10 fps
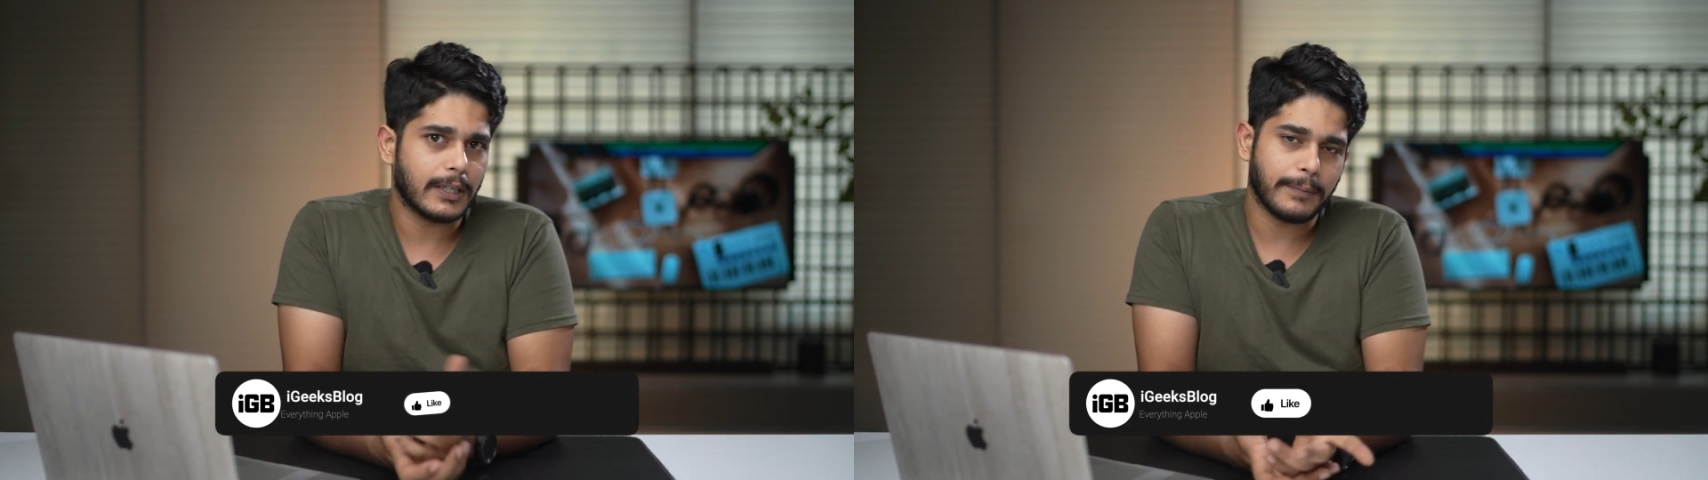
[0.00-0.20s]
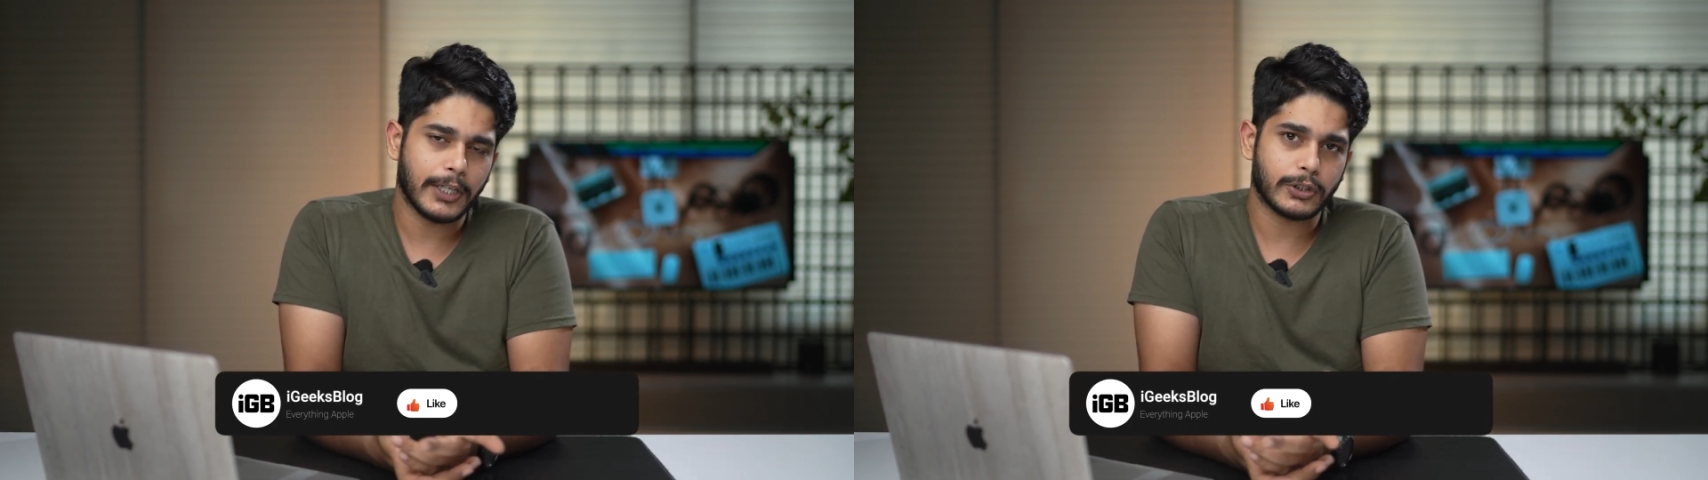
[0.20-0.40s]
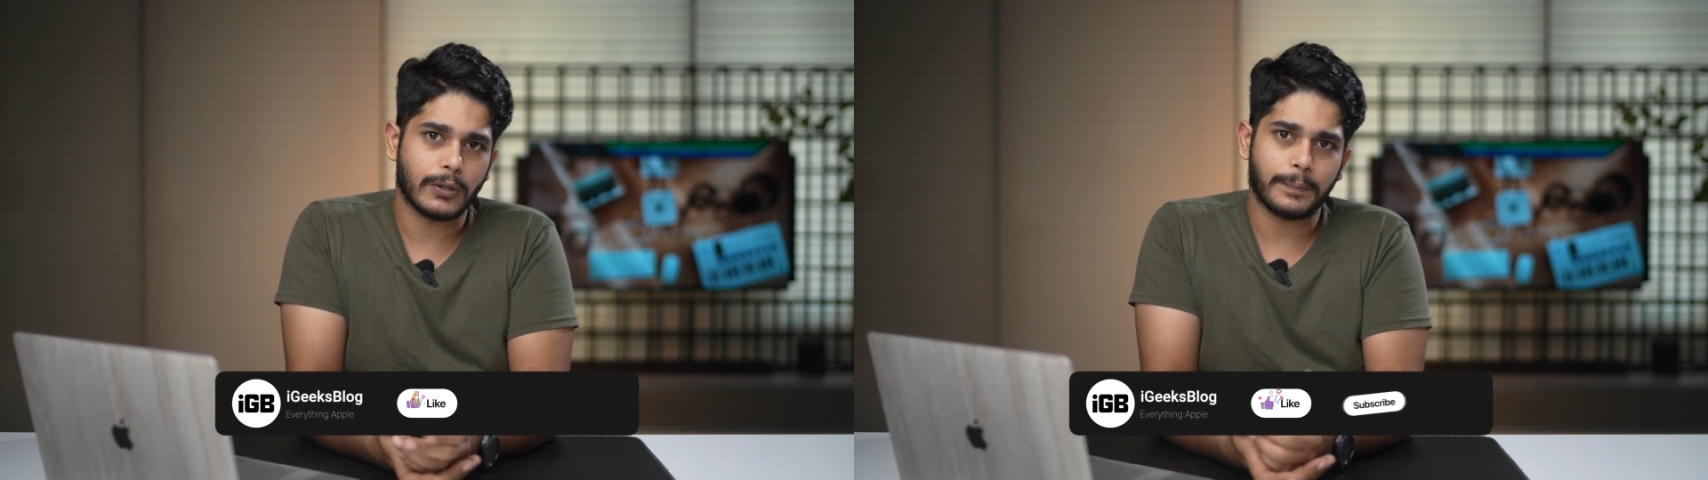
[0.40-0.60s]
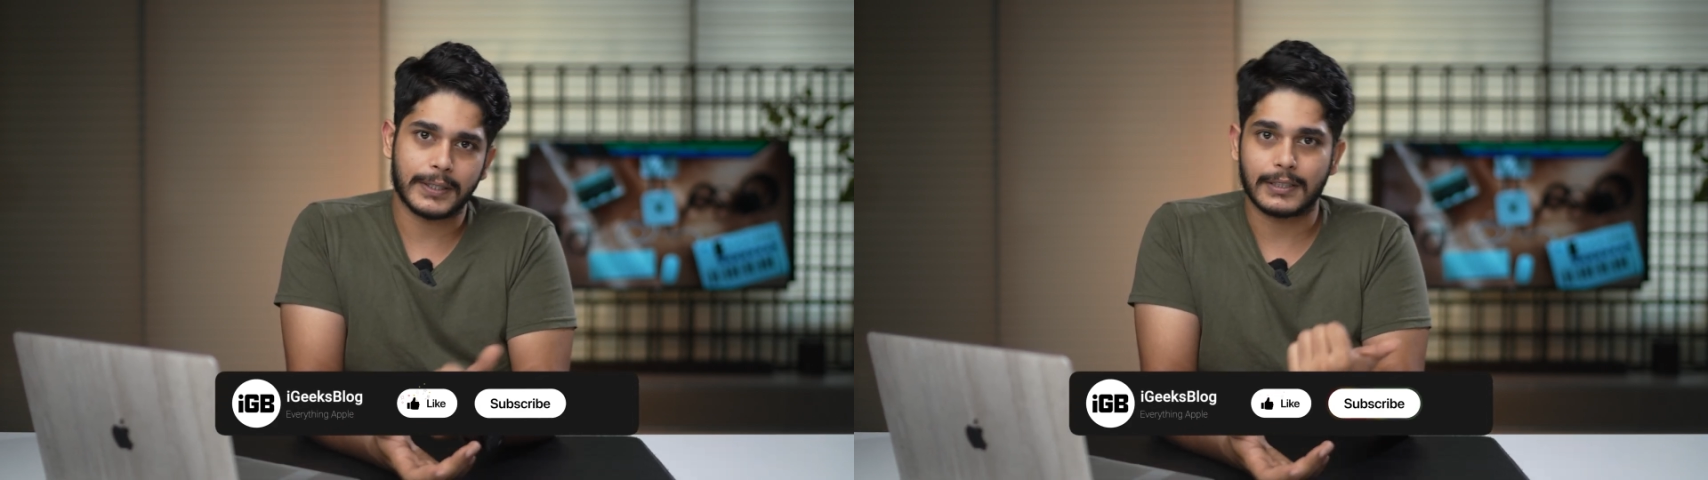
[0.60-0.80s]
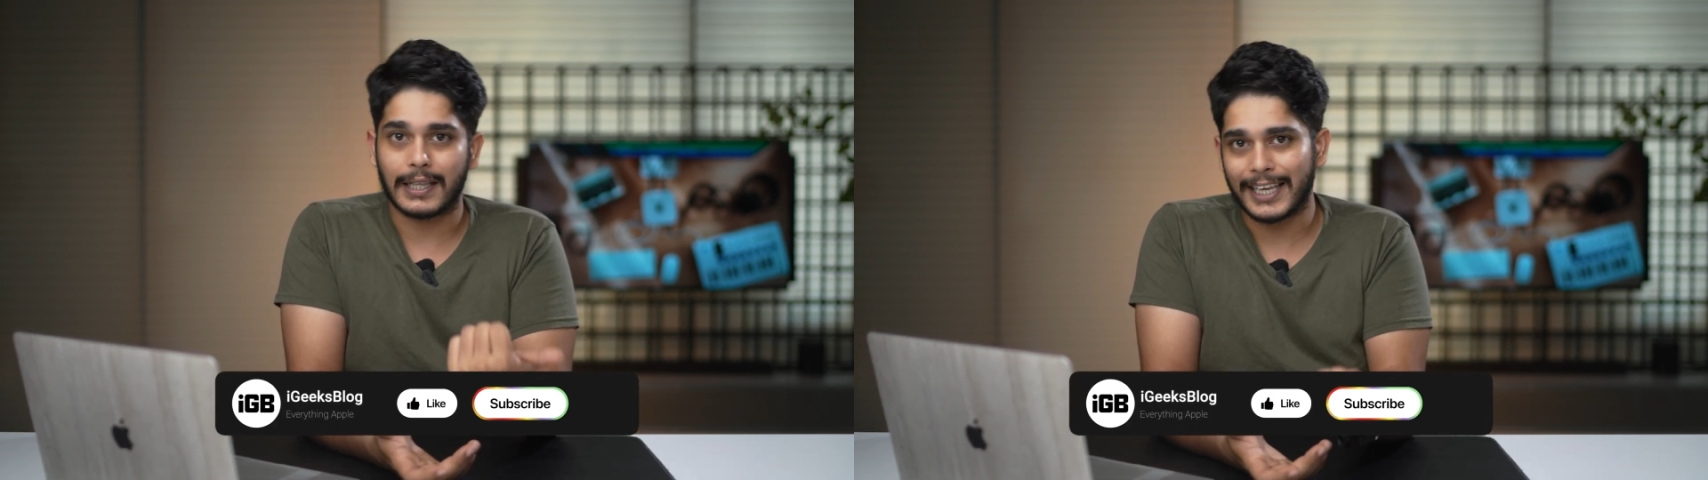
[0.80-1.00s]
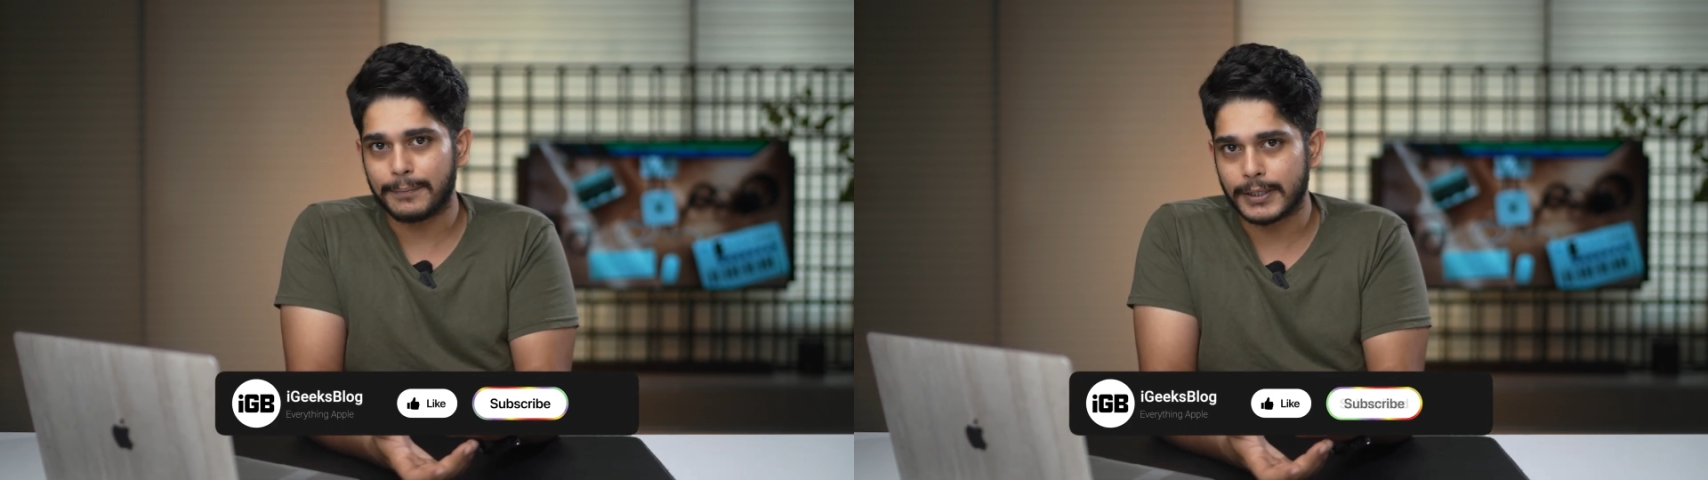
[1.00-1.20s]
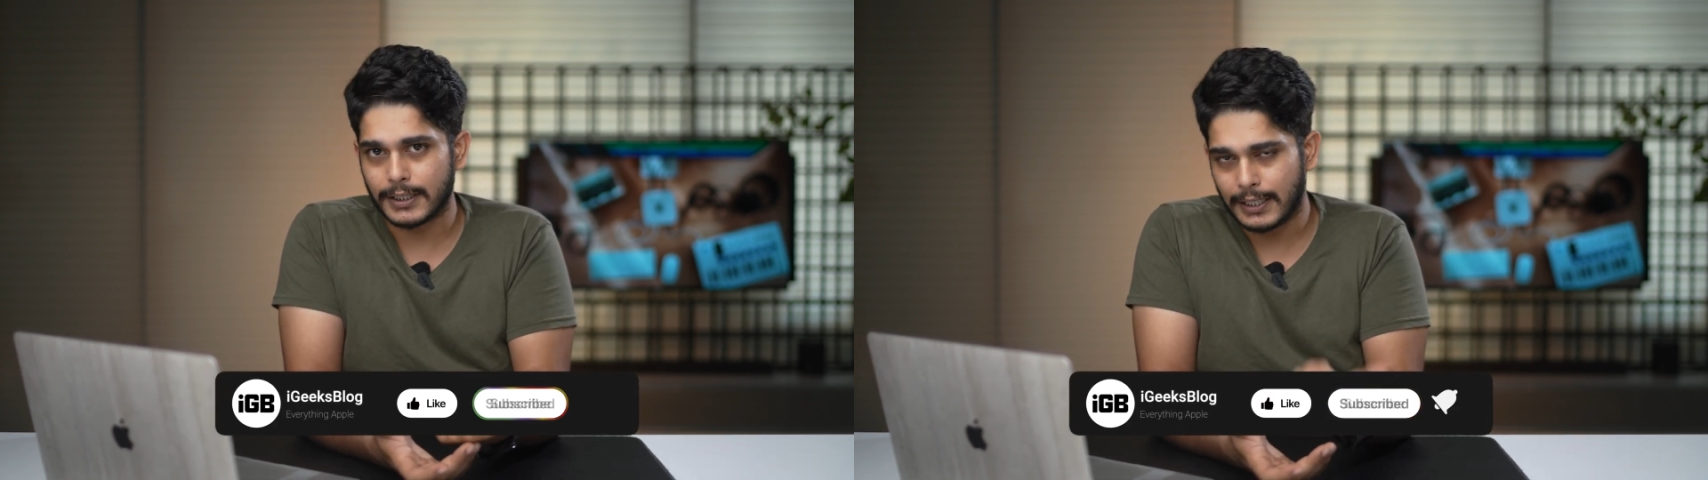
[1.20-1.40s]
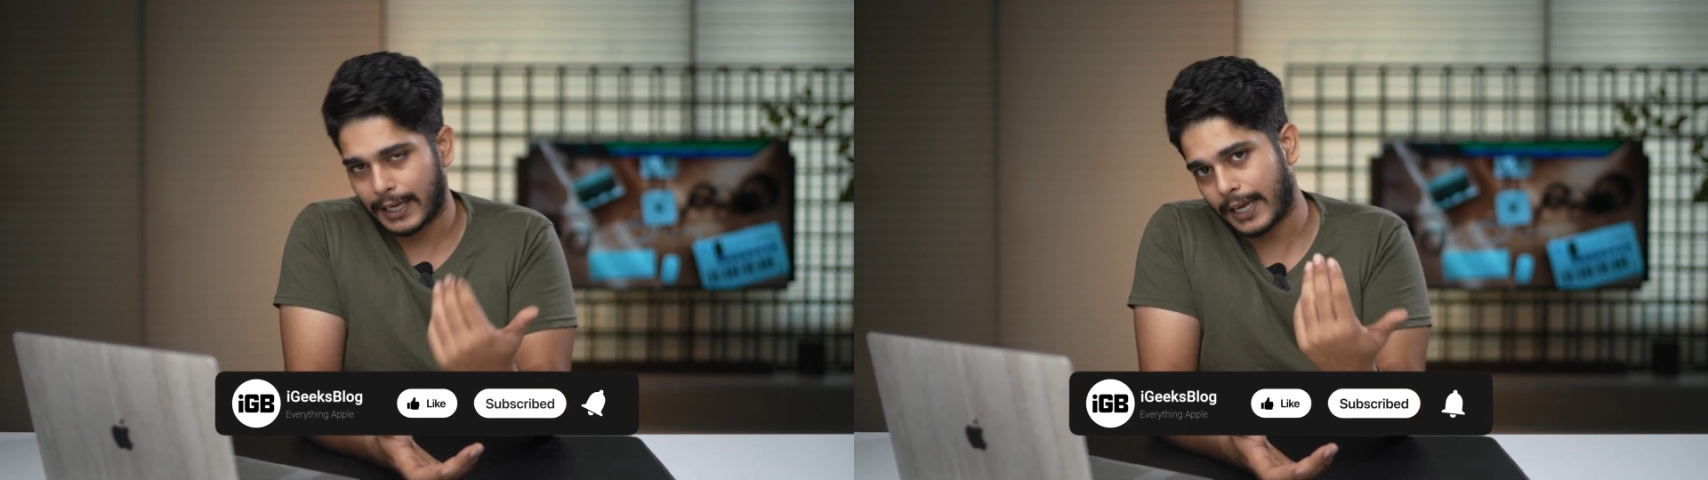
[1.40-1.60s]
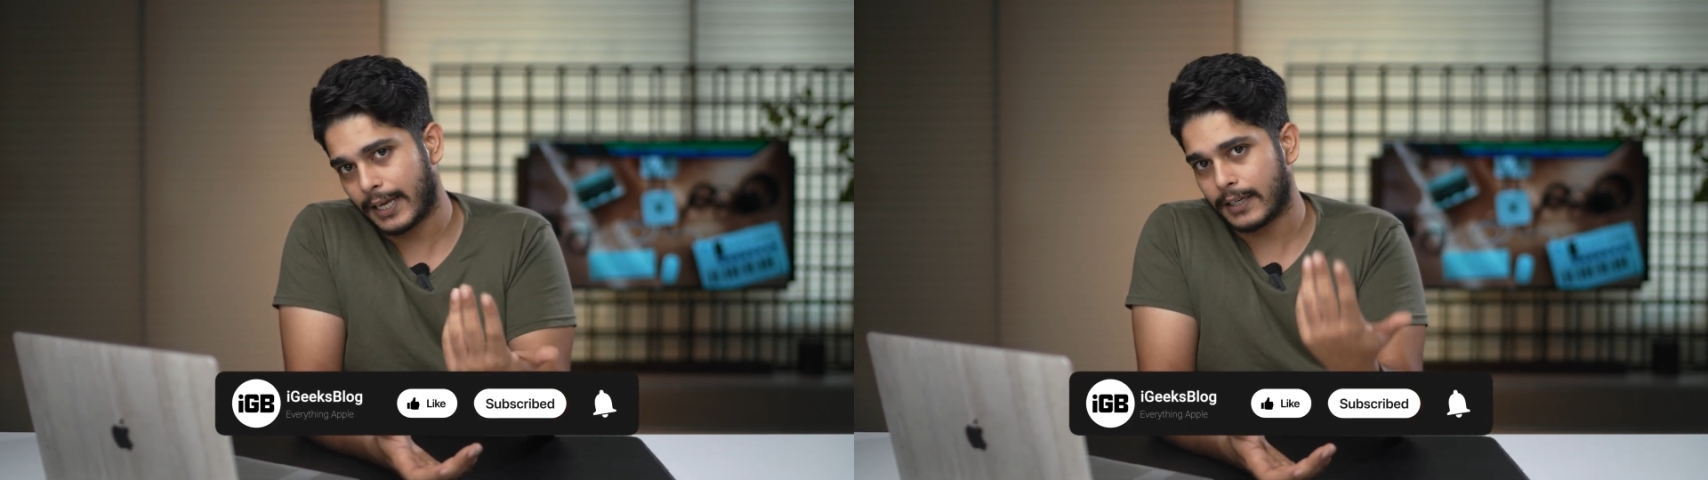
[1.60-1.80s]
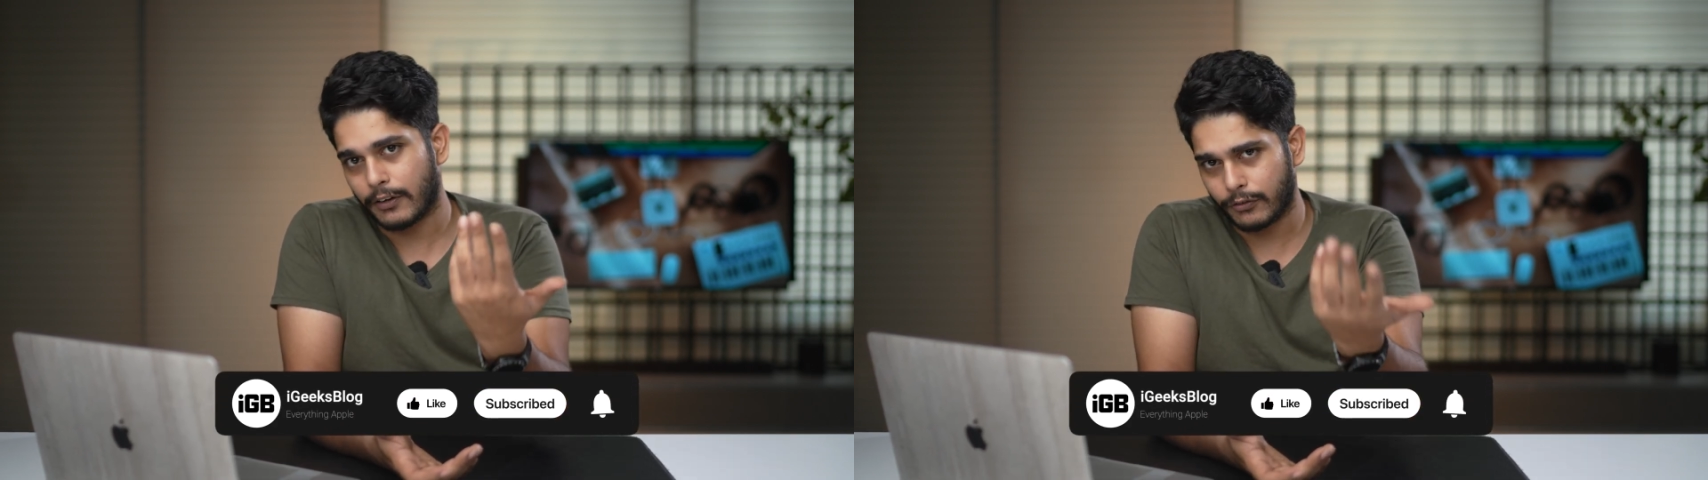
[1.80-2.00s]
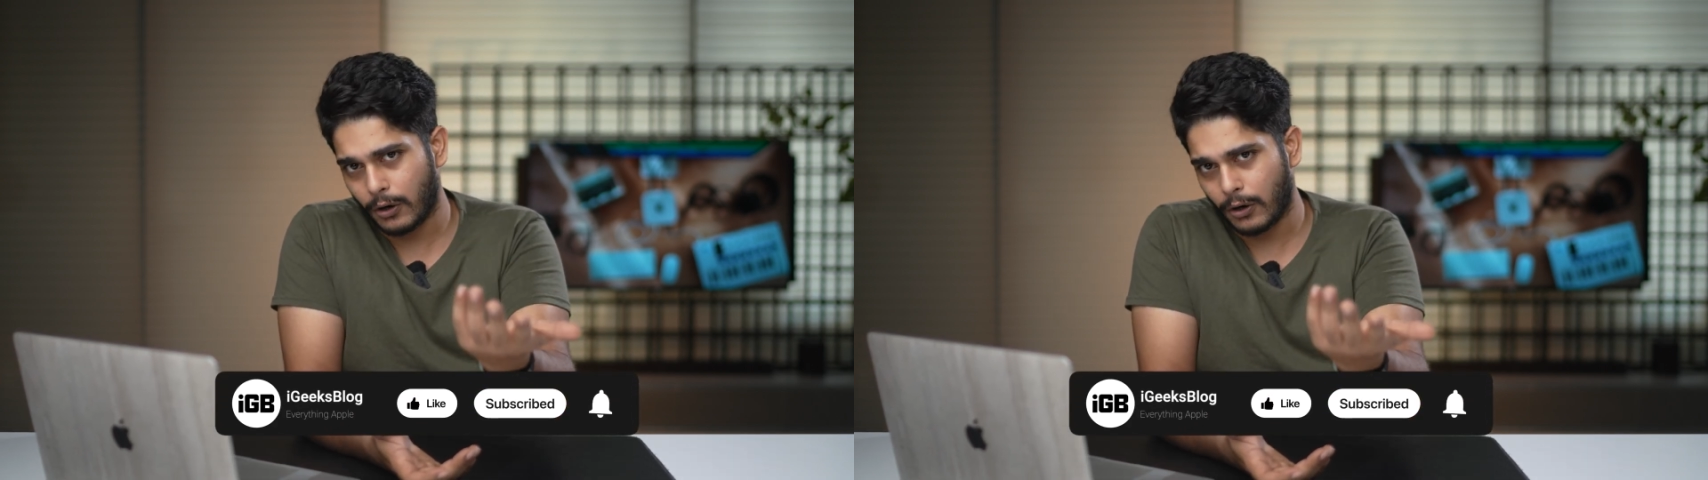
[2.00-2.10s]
then make sure to press the like button and of